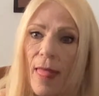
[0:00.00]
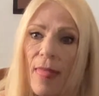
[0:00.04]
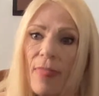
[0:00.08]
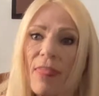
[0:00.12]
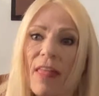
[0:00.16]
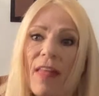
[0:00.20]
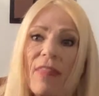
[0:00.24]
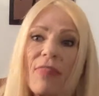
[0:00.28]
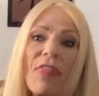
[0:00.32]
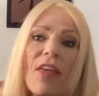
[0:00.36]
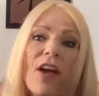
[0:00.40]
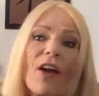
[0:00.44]

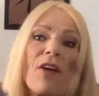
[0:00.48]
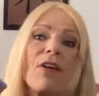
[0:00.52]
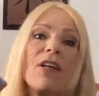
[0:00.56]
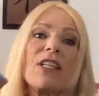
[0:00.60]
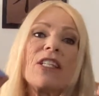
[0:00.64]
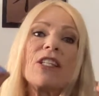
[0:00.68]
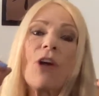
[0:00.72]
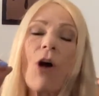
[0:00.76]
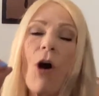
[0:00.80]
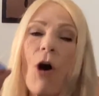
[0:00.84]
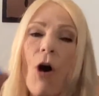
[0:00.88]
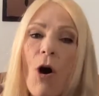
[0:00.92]
that there
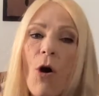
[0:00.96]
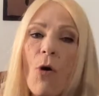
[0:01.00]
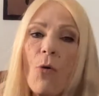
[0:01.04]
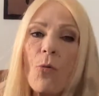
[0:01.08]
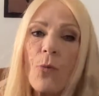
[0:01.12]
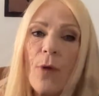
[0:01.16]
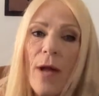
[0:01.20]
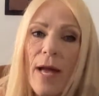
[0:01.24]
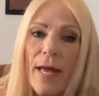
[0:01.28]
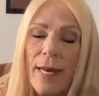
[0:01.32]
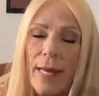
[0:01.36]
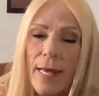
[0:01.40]
is
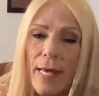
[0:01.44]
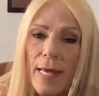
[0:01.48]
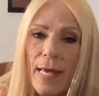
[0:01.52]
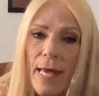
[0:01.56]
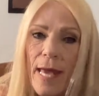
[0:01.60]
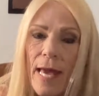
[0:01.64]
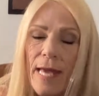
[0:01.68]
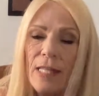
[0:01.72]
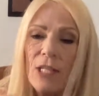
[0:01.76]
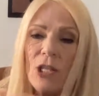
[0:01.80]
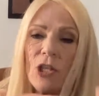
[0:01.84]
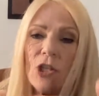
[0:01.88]
already
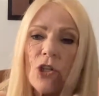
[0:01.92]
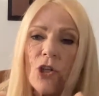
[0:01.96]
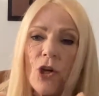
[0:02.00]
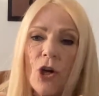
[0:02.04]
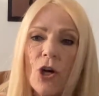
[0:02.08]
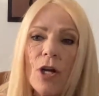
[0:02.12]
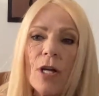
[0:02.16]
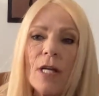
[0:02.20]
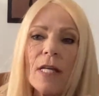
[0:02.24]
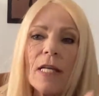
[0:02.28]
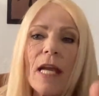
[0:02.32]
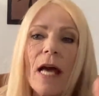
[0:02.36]
a
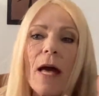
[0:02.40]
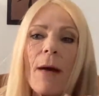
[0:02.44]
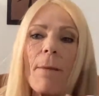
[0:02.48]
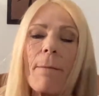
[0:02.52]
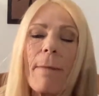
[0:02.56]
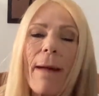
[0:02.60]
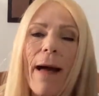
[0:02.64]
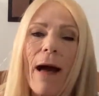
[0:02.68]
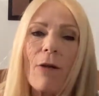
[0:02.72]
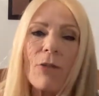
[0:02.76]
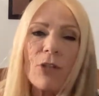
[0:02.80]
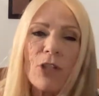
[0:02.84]
certain
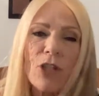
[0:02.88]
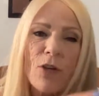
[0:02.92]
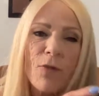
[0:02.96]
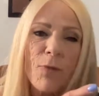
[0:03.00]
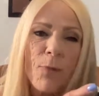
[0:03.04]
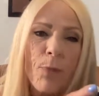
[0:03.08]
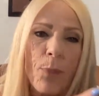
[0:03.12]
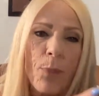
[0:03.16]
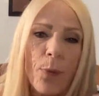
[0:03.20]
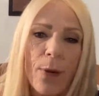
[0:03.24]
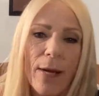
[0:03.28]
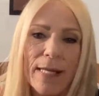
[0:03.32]
amount
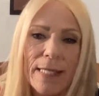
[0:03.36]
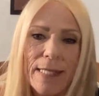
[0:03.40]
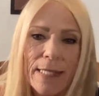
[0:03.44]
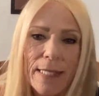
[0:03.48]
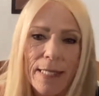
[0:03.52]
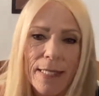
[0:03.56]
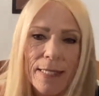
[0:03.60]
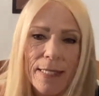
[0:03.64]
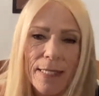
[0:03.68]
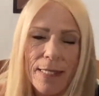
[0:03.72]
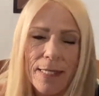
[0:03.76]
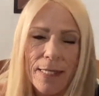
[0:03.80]
of
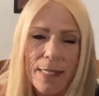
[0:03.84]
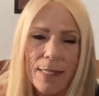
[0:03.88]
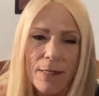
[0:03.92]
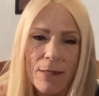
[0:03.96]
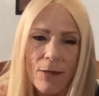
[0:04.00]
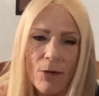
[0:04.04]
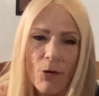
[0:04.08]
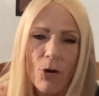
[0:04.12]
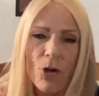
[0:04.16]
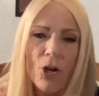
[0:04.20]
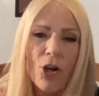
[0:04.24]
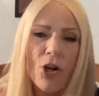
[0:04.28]
presence
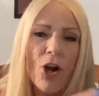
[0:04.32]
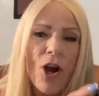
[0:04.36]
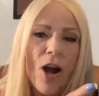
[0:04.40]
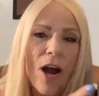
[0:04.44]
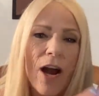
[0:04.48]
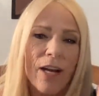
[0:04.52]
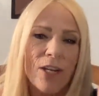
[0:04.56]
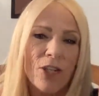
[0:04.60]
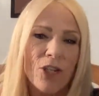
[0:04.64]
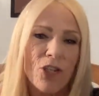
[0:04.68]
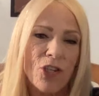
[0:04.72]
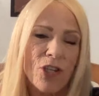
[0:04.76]
or
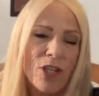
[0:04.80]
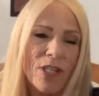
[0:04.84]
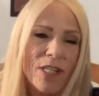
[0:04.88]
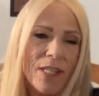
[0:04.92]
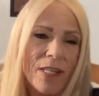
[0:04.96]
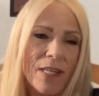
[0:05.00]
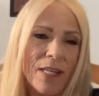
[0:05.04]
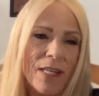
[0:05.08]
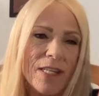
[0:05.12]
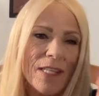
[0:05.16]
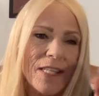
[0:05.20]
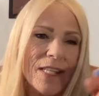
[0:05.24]

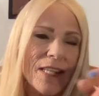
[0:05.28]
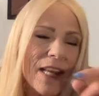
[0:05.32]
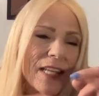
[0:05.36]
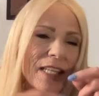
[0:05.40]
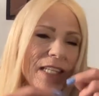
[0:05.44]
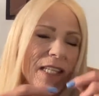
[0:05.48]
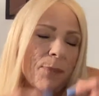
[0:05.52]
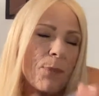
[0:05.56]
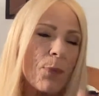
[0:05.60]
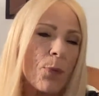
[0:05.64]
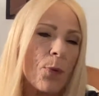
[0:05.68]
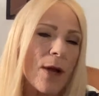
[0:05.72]
consciousness
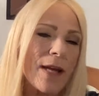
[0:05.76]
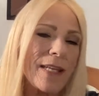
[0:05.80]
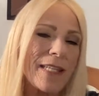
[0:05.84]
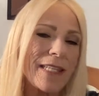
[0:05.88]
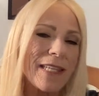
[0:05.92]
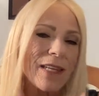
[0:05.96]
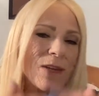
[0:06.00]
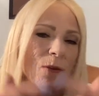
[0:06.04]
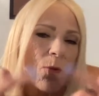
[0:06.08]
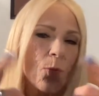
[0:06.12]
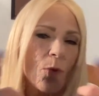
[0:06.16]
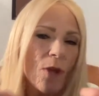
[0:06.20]
that's
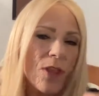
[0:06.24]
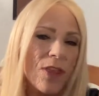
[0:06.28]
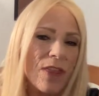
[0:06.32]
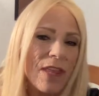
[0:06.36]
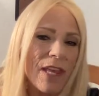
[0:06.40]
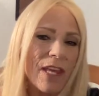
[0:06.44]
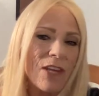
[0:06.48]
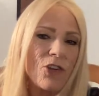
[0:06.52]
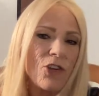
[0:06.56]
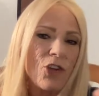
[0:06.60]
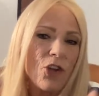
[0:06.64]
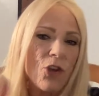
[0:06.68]
present
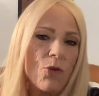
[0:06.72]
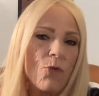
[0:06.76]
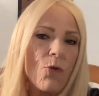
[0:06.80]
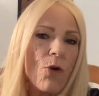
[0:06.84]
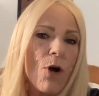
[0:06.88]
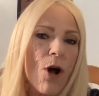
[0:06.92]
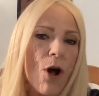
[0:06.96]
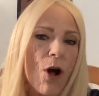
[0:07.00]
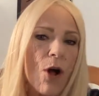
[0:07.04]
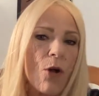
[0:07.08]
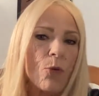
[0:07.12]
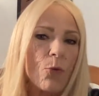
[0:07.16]
within you
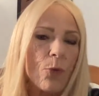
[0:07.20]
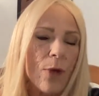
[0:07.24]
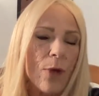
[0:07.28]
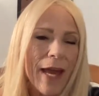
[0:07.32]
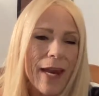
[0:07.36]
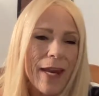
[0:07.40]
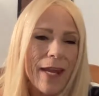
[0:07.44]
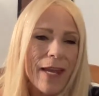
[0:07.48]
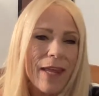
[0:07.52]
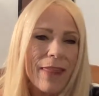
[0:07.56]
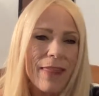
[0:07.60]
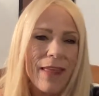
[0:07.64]

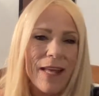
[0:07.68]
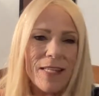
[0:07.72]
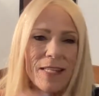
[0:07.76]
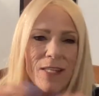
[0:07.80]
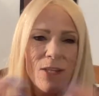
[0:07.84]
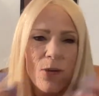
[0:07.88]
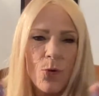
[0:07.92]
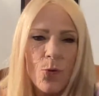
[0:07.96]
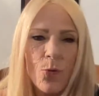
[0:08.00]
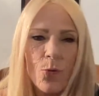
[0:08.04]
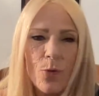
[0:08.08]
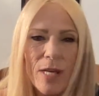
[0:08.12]
already,
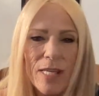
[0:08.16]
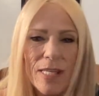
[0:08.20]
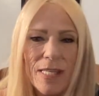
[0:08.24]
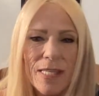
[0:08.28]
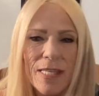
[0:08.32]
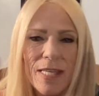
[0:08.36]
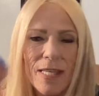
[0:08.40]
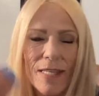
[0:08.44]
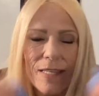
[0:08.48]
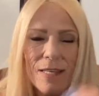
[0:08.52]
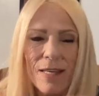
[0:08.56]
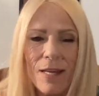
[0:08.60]
that's
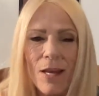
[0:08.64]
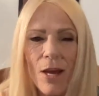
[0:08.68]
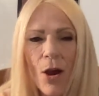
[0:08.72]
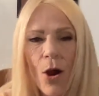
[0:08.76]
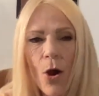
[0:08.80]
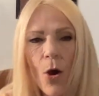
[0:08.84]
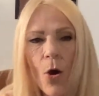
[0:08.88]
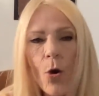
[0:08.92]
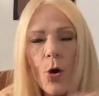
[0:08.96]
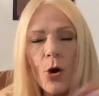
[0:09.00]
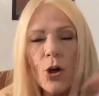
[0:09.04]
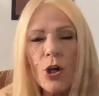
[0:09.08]
arisen,
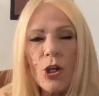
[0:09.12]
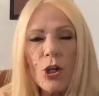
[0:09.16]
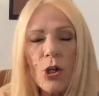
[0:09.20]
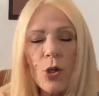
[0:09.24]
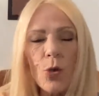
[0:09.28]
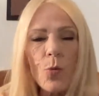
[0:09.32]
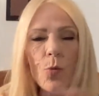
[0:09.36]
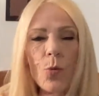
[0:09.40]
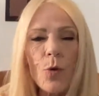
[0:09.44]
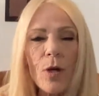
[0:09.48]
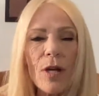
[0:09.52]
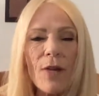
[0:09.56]
or
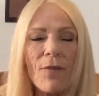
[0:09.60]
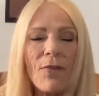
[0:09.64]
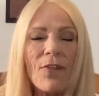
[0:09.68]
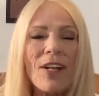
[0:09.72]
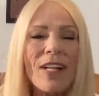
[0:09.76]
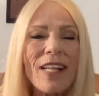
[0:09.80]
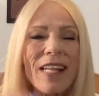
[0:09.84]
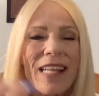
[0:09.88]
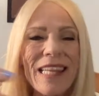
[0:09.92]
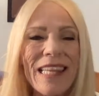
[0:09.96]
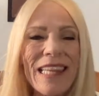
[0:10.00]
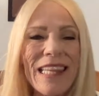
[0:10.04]
you would have
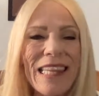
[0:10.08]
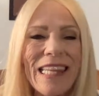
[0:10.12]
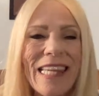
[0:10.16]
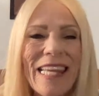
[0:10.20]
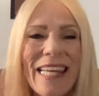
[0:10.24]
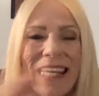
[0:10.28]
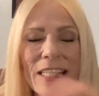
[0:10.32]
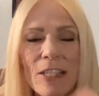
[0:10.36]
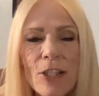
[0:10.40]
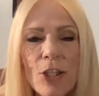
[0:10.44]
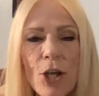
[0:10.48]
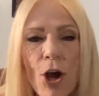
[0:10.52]

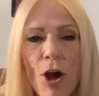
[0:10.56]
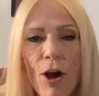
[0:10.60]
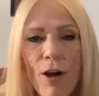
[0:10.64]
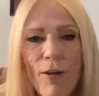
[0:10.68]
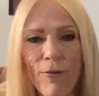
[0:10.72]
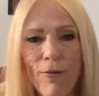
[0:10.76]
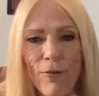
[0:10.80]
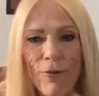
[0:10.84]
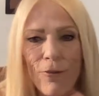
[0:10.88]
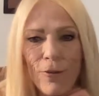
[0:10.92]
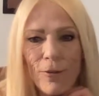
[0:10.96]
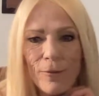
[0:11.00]
clicked
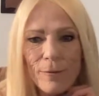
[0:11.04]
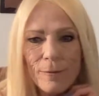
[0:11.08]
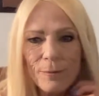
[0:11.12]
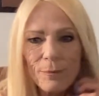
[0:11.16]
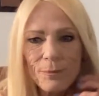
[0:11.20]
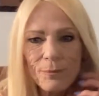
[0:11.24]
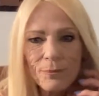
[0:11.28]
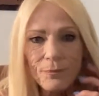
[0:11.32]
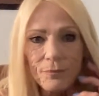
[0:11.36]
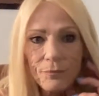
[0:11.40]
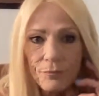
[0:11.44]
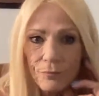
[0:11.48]
off.
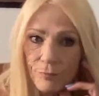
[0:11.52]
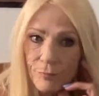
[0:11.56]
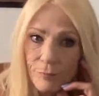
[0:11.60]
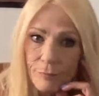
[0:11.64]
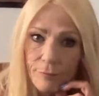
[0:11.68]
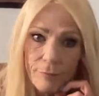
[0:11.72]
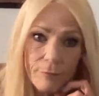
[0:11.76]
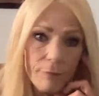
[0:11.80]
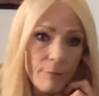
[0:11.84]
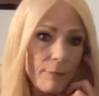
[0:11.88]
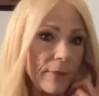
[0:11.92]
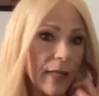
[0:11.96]

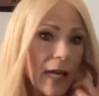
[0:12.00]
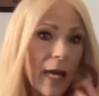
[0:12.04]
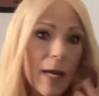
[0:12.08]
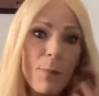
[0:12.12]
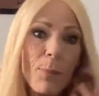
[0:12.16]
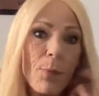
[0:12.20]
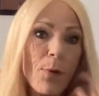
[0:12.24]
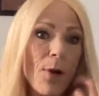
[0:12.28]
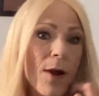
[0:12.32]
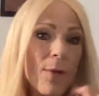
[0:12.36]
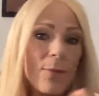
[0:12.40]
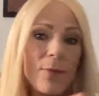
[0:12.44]
I
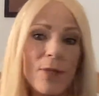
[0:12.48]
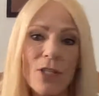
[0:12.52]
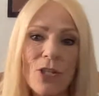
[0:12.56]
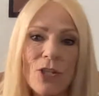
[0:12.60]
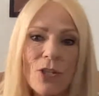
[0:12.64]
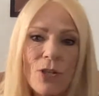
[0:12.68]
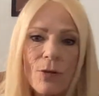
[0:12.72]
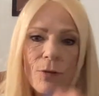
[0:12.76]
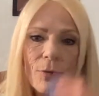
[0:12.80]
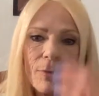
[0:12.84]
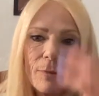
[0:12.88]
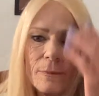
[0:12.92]
promise
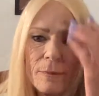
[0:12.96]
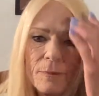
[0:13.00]
you.